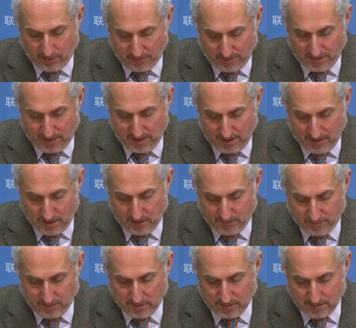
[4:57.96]
of the
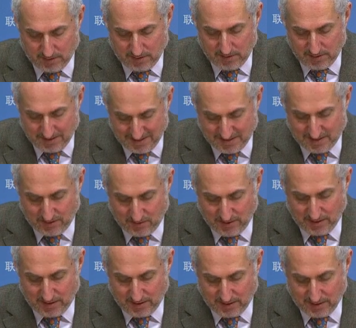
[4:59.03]
of uh,
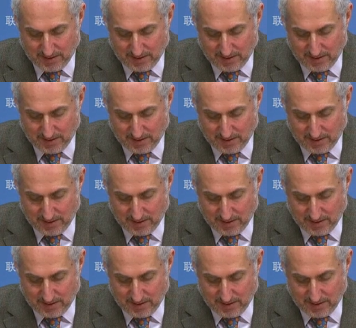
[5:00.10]
Nizere,